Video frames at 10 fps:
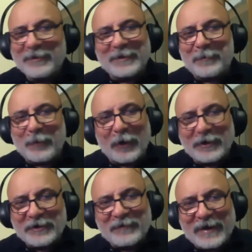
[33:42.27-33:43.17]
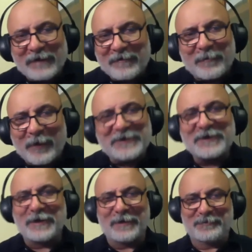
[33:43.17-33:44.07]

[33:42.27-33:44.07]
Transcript: the product will never brighten up